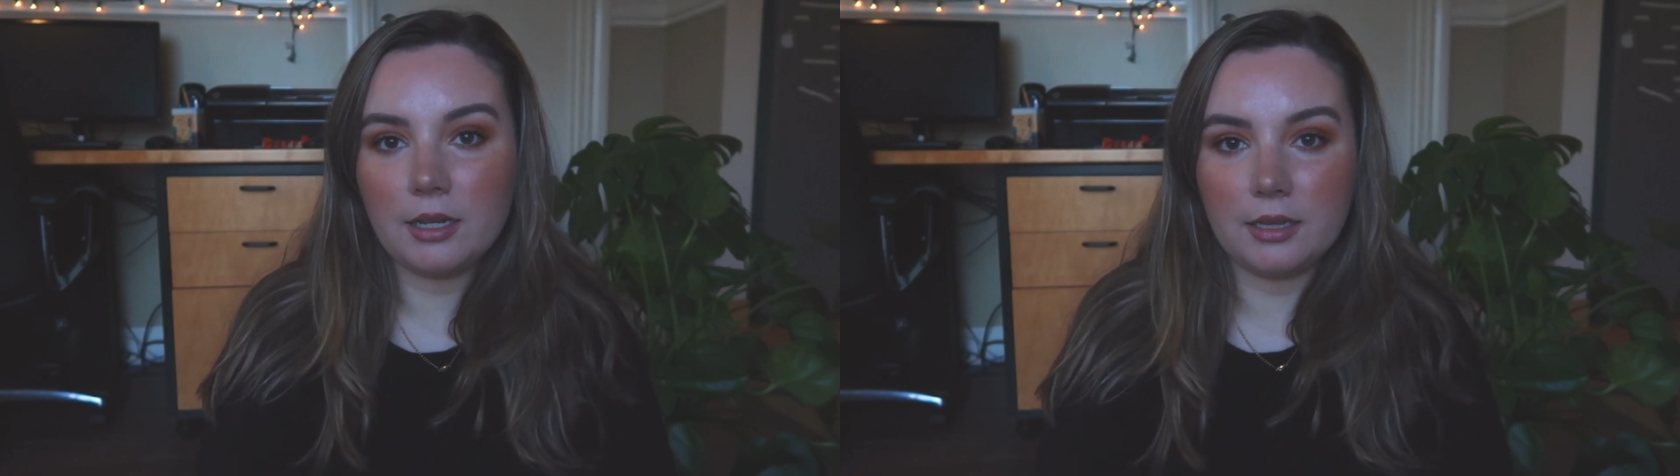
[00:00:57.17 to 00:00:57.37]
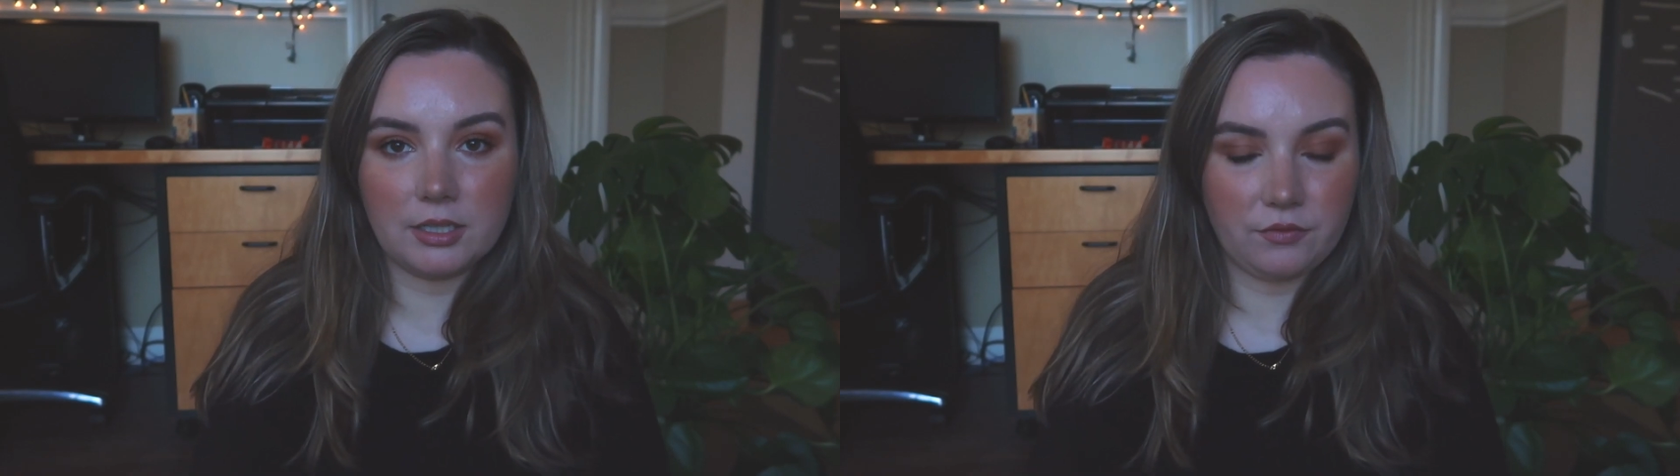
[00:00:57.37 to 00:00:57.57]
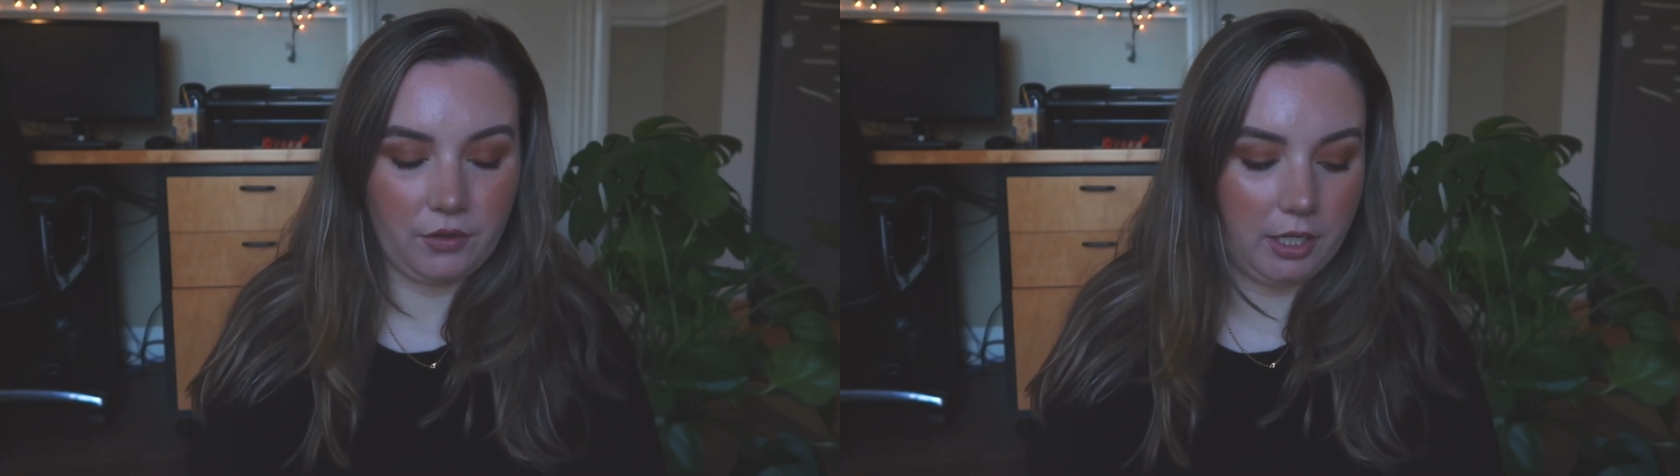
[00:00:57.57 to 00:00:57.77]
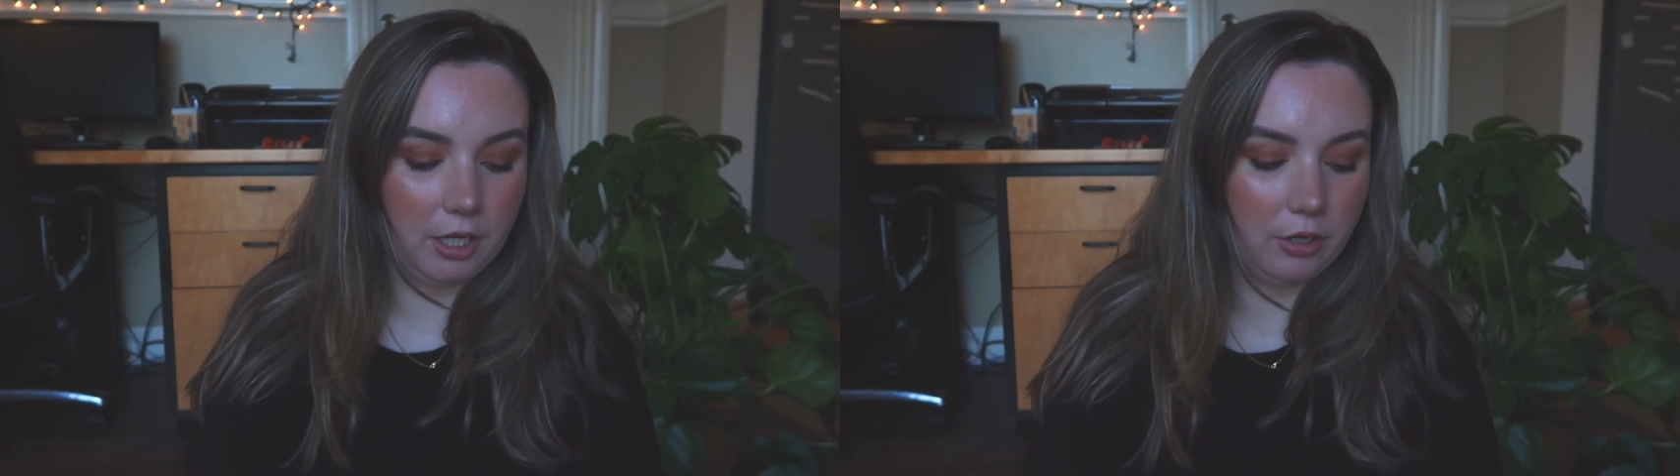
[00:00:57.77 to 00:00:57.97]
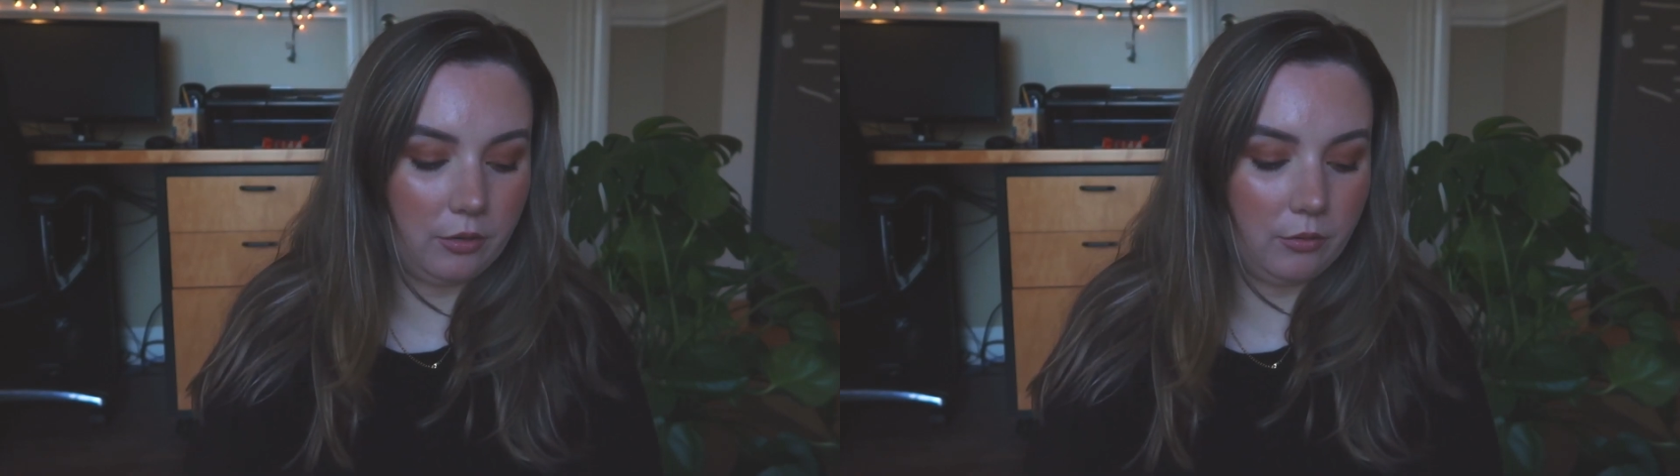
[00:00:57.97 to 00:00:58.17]
in this
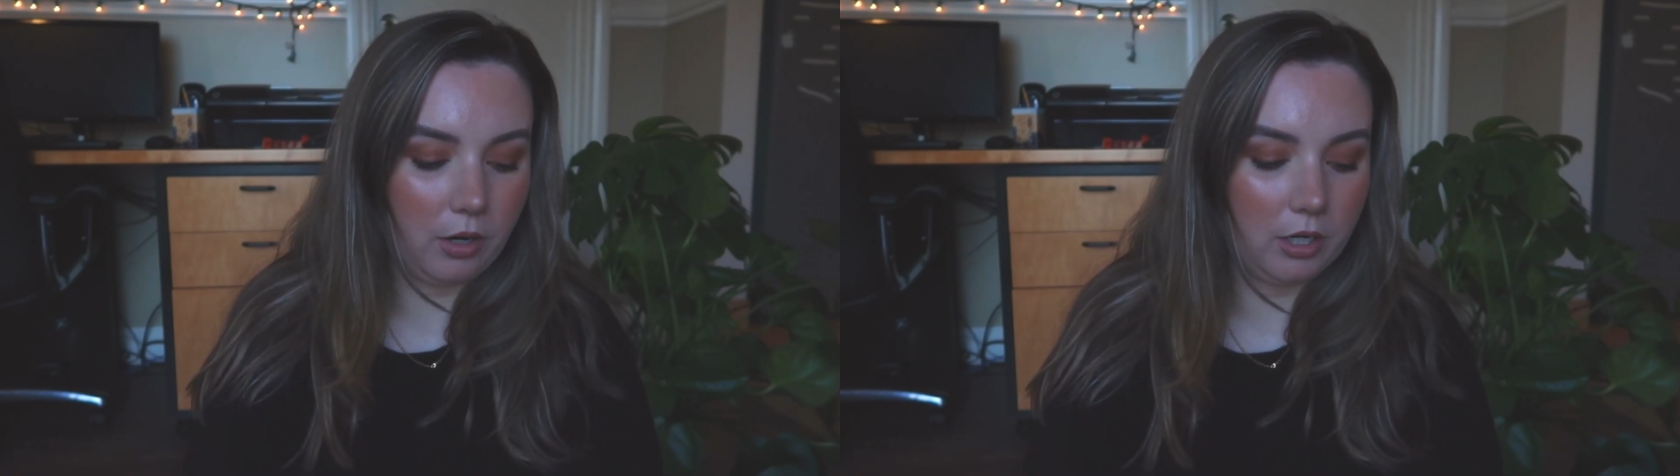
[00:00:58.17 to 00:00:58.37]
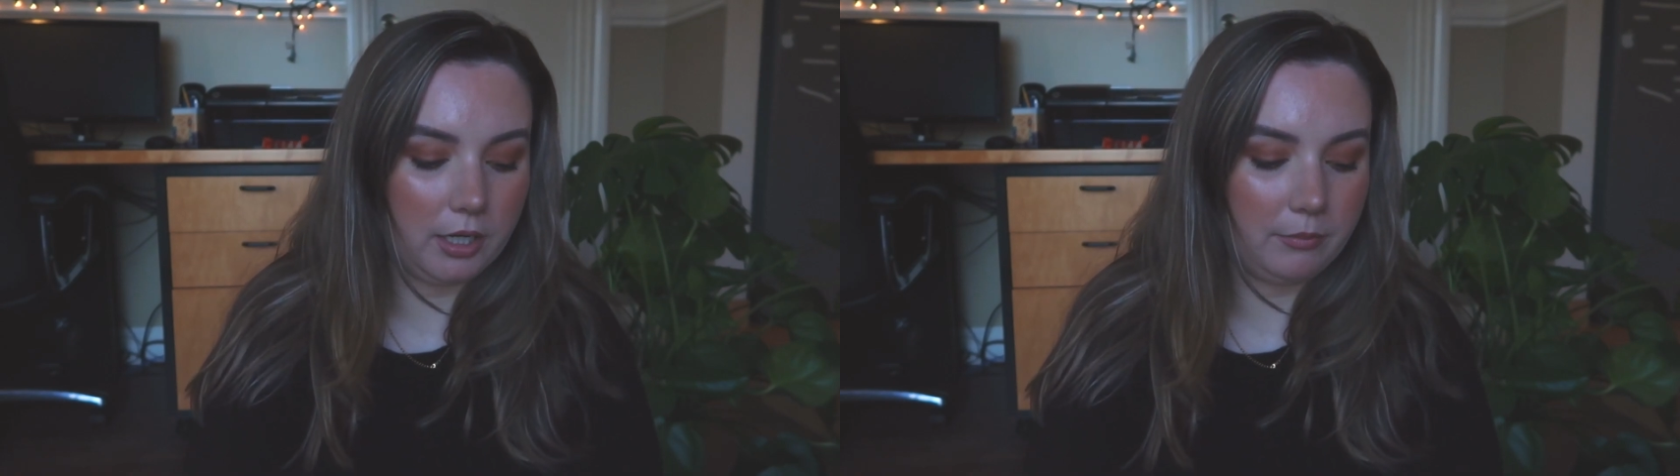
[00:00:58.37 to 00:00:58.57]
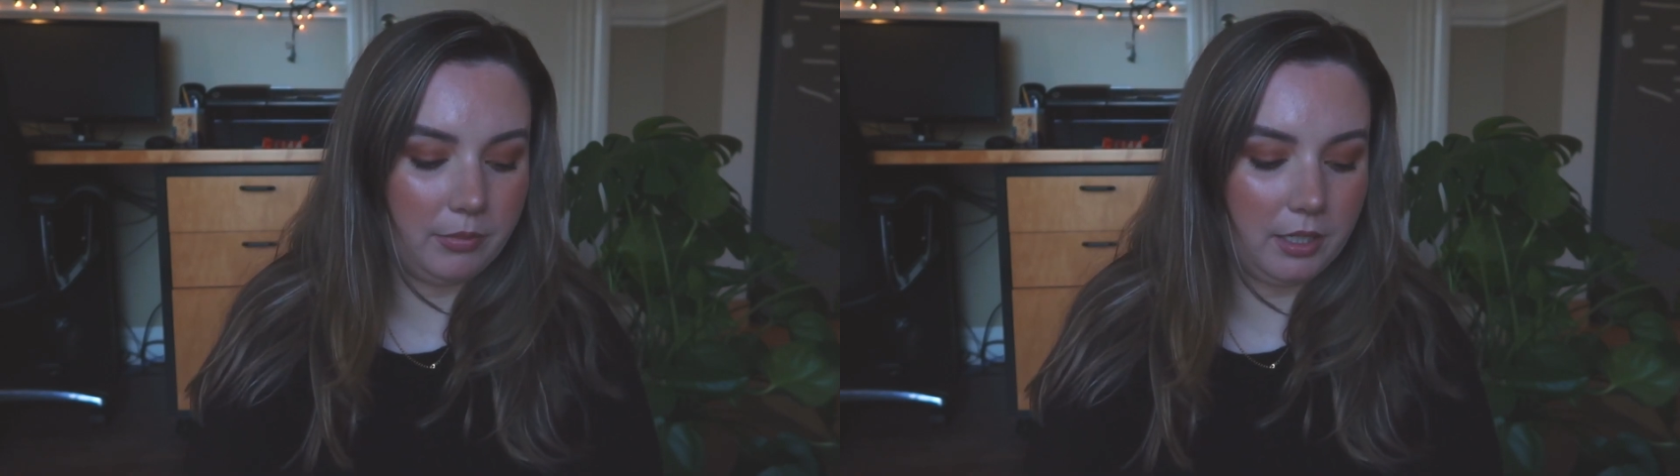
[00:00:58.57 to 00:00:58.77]
video are going to